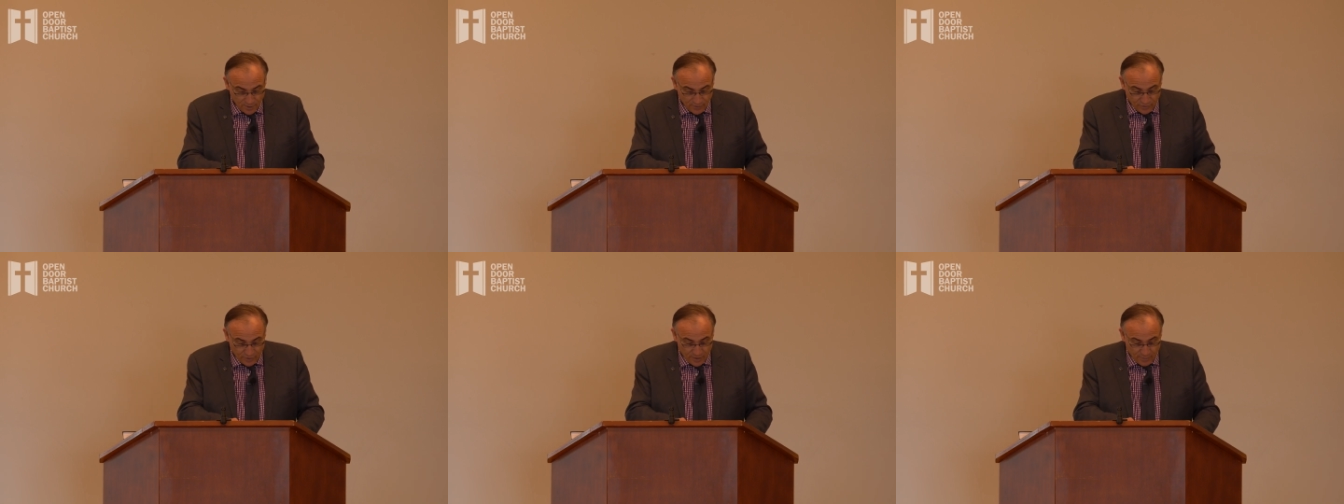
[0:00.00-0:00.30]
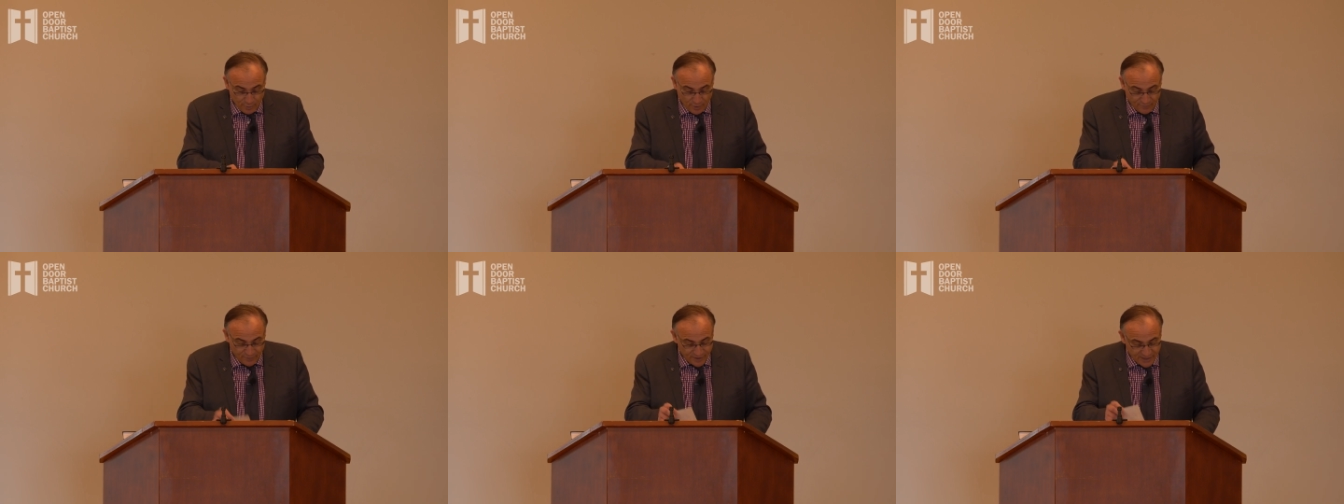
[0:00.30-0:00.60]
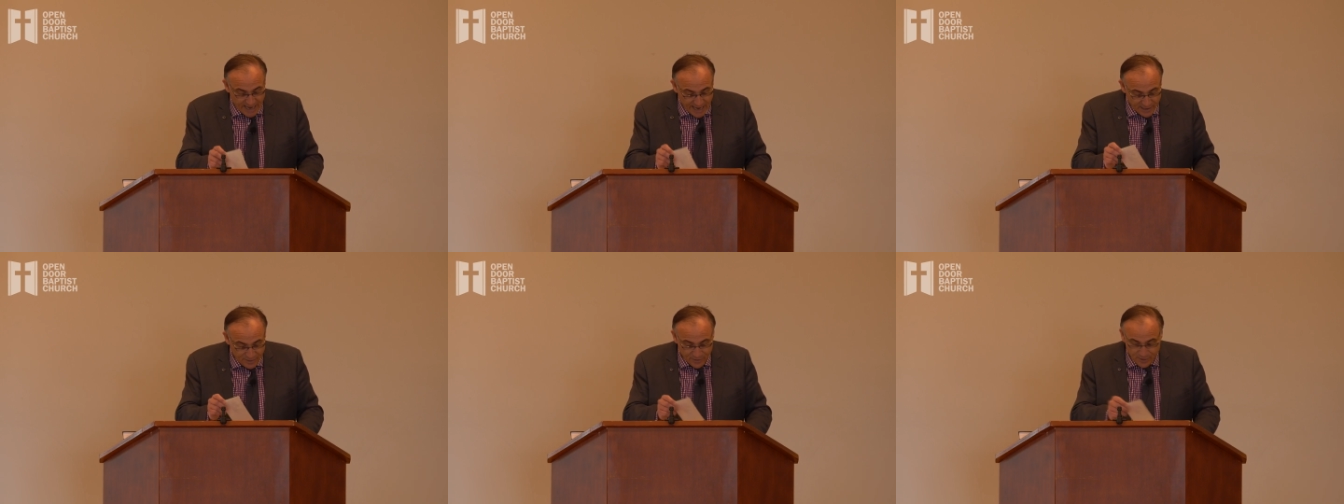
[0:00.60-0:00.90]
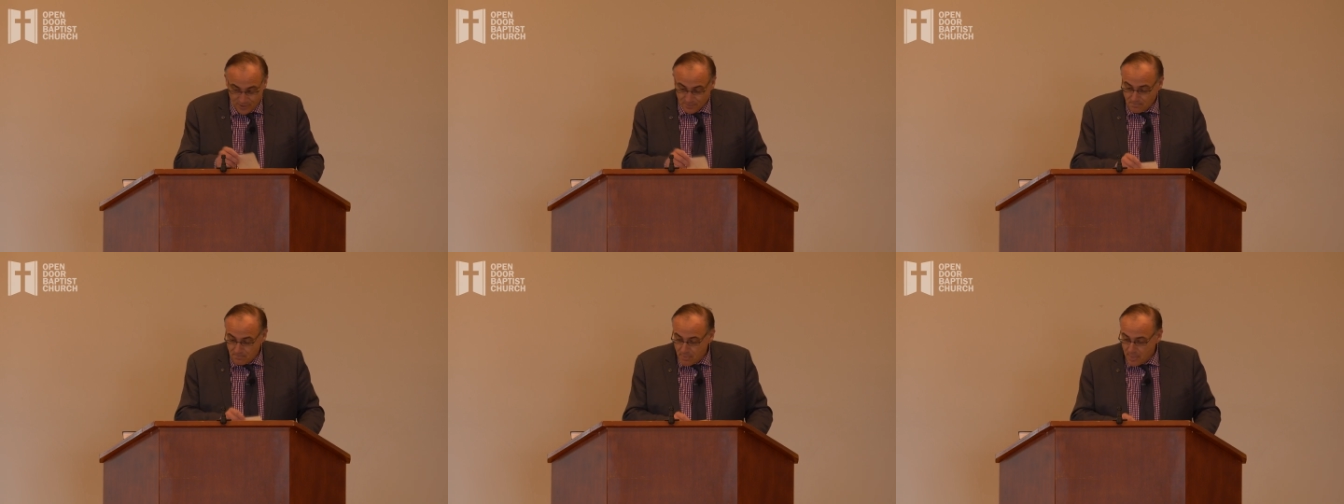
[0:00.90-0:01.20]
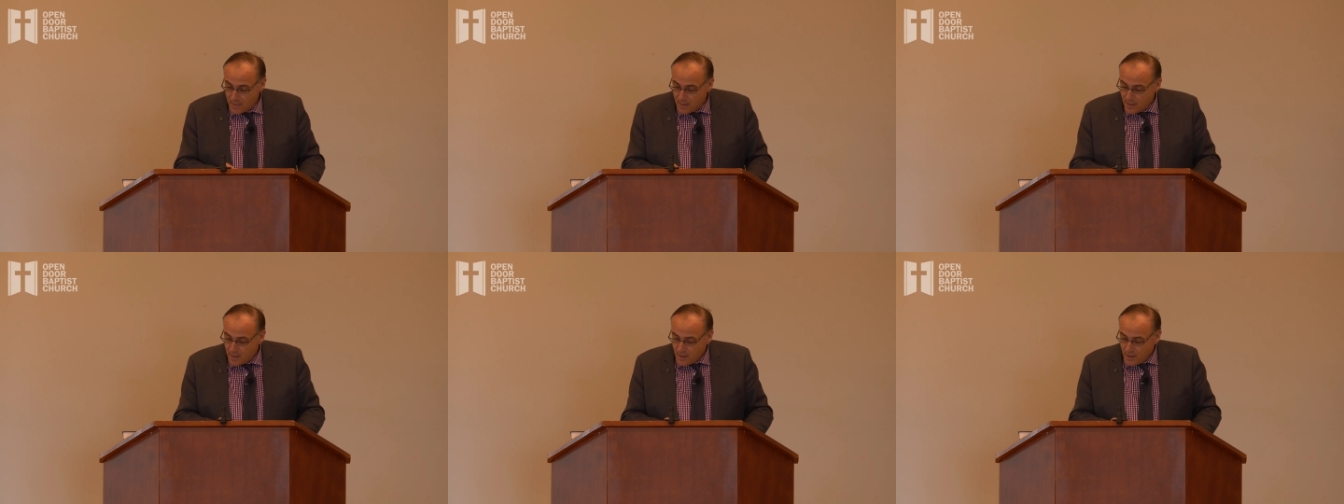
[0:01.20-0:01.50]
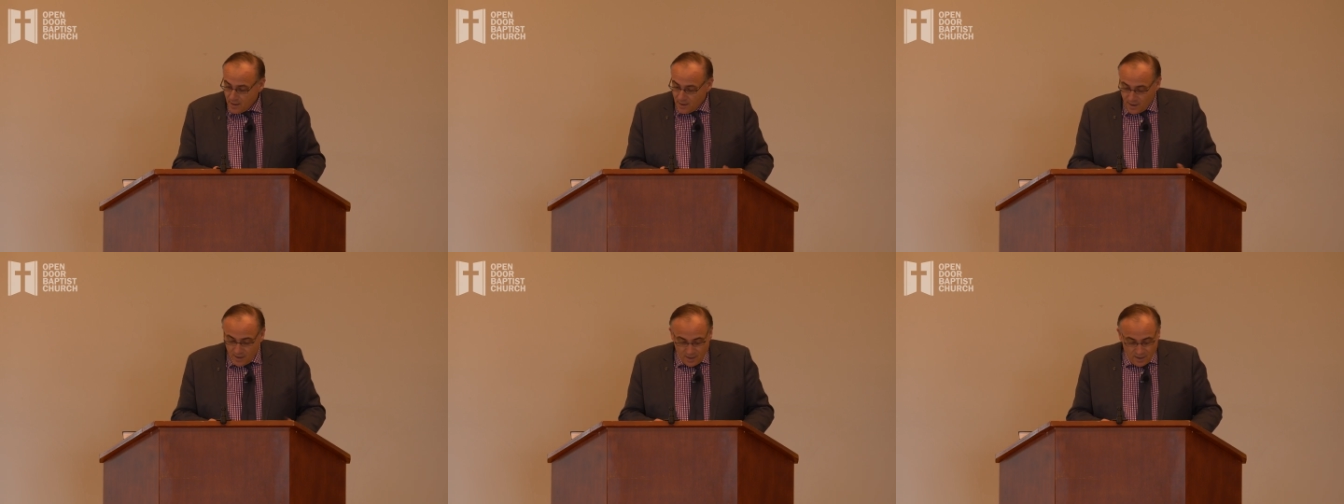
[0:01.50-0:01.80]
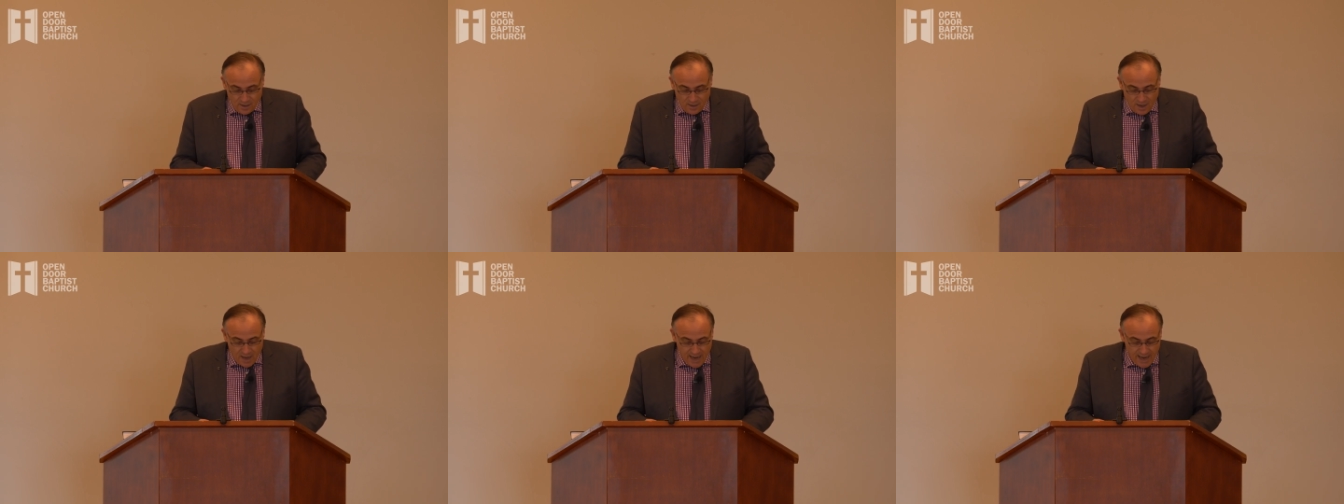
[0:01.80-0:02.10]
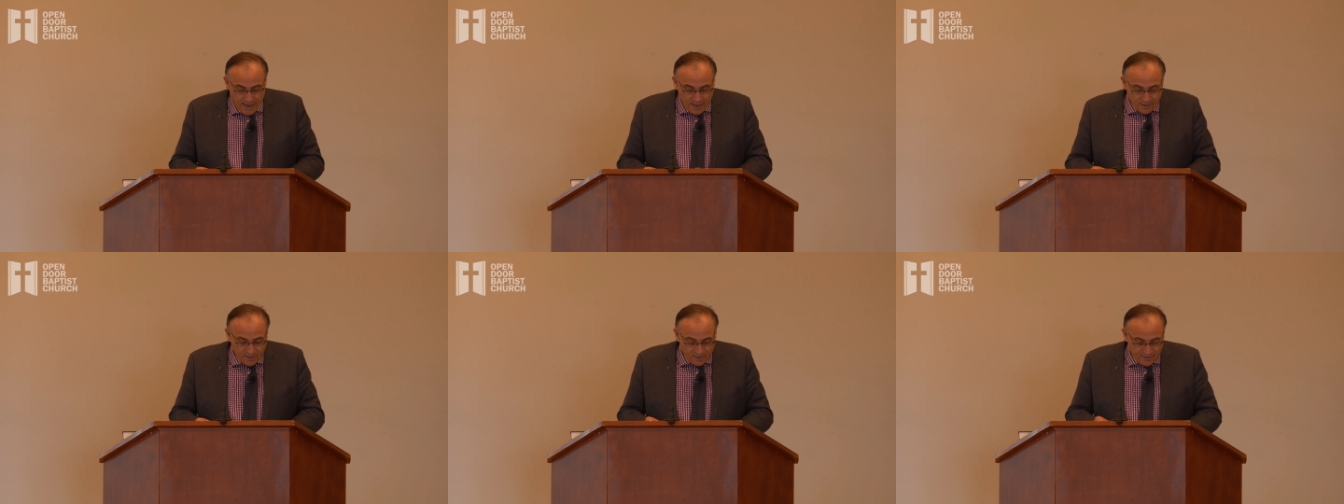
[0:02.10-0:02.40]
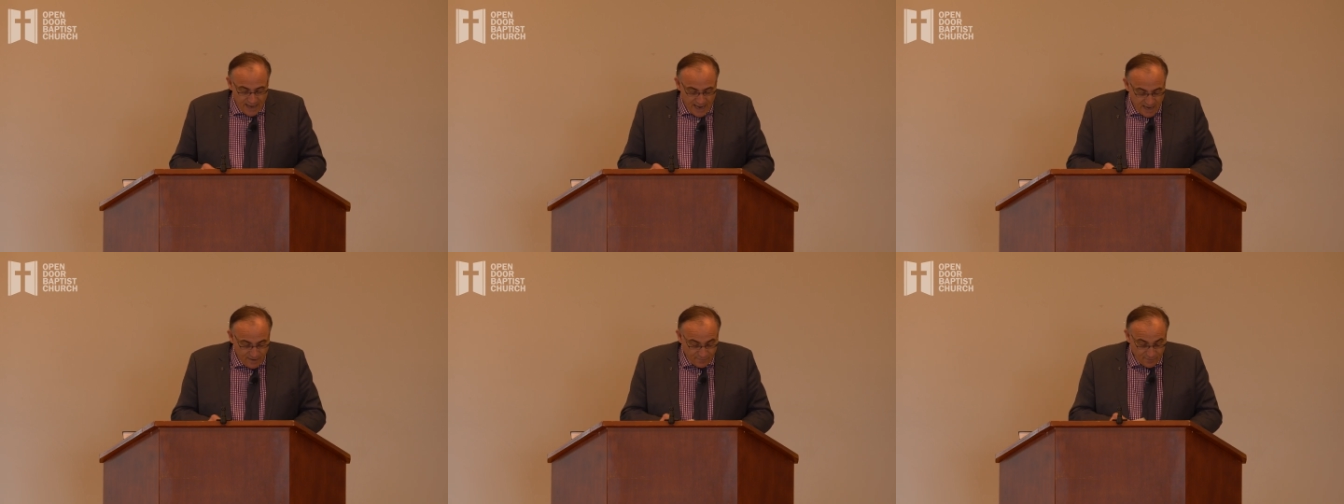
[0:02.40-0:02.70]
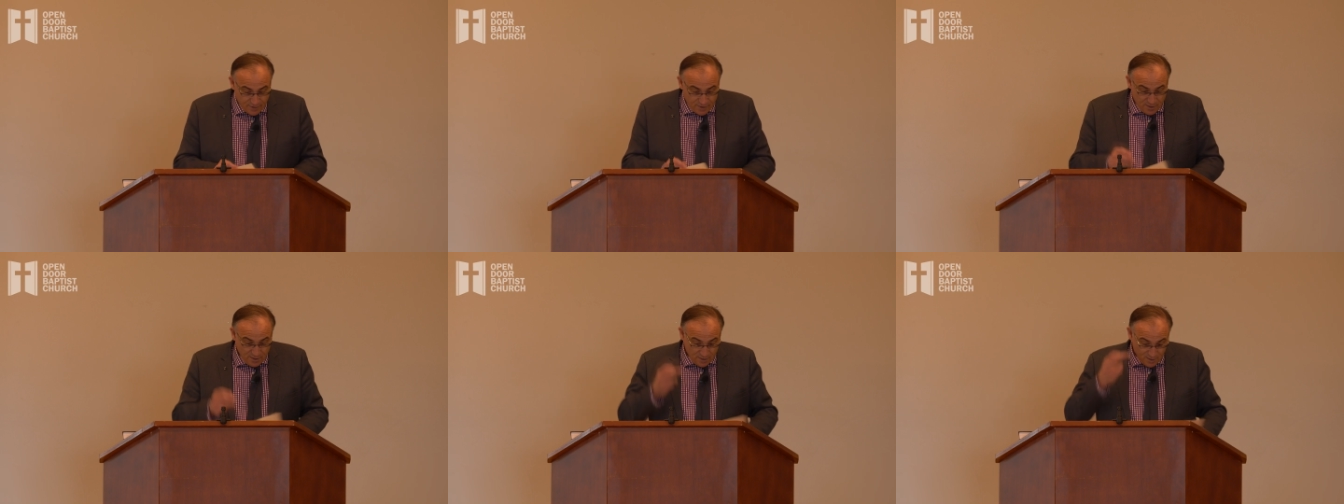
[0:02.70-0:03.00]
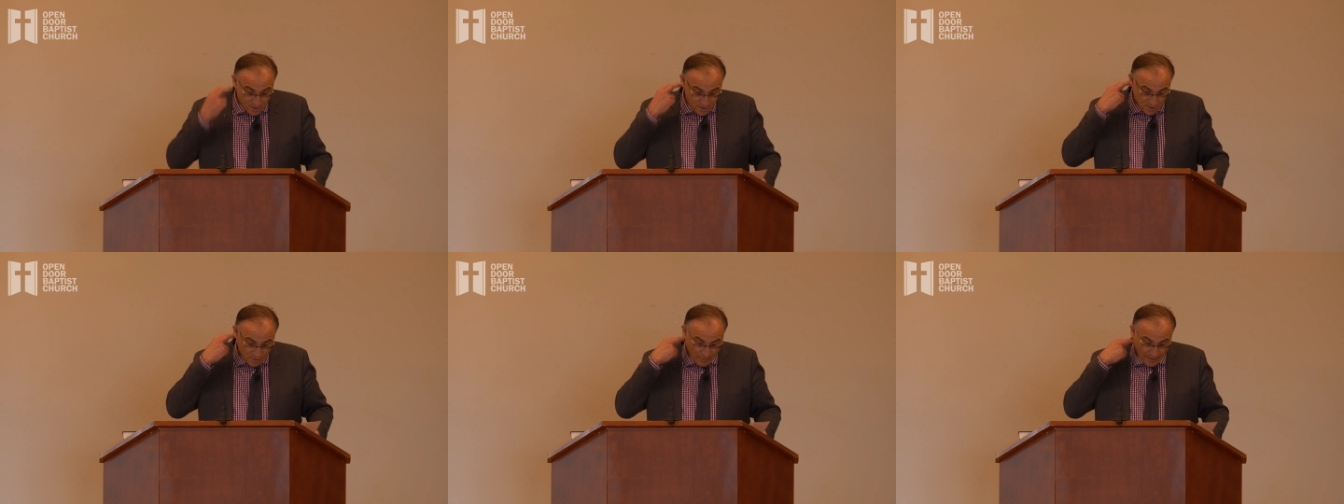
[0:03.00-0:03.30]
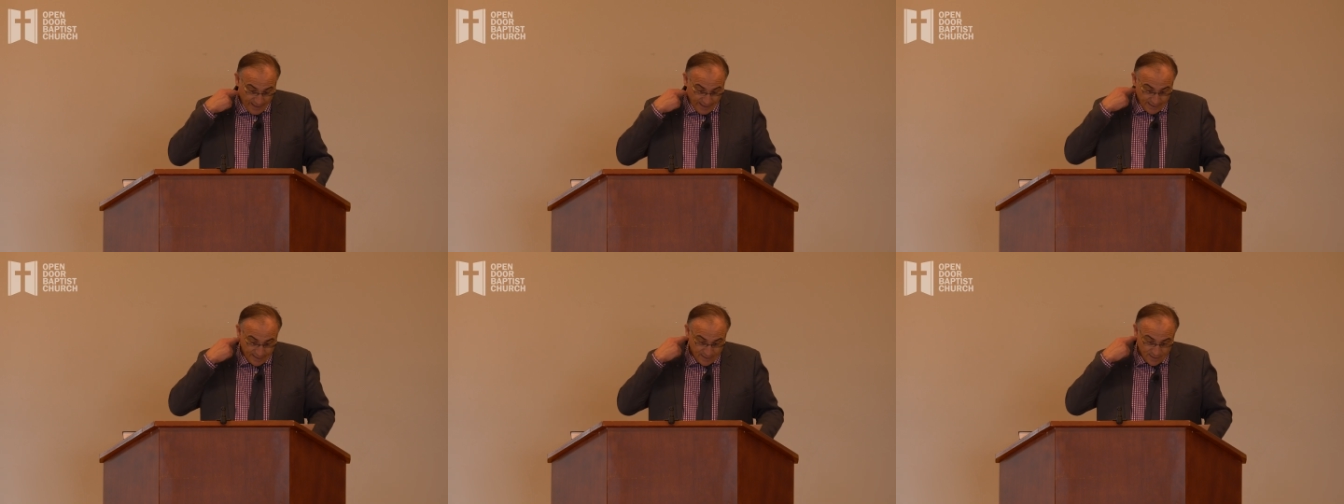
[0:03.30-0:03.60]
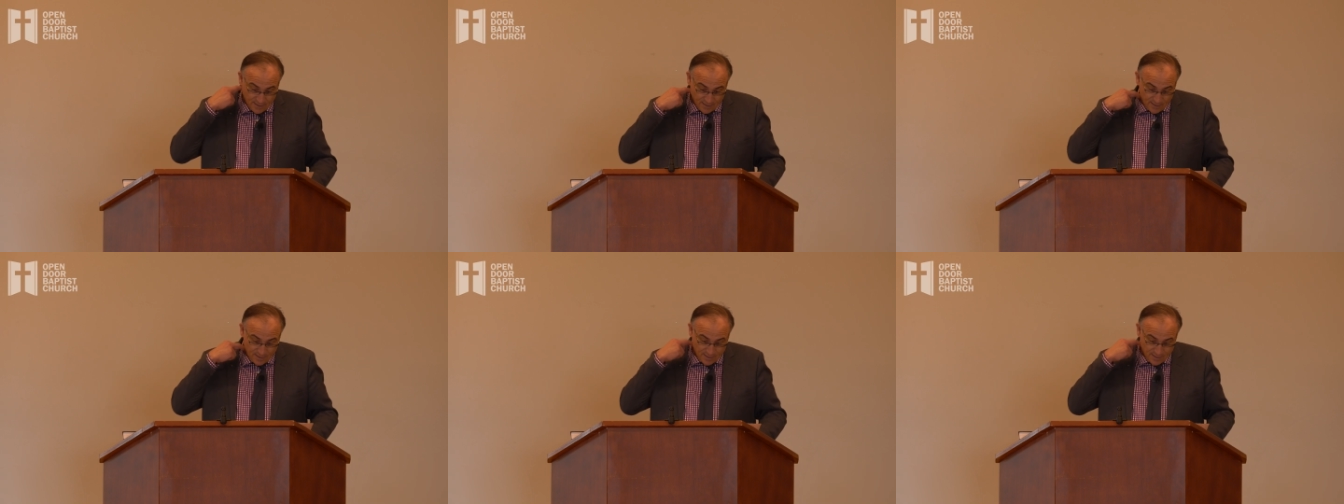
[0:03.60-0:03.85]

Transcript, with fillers: sorry, the prophet Nathan and David when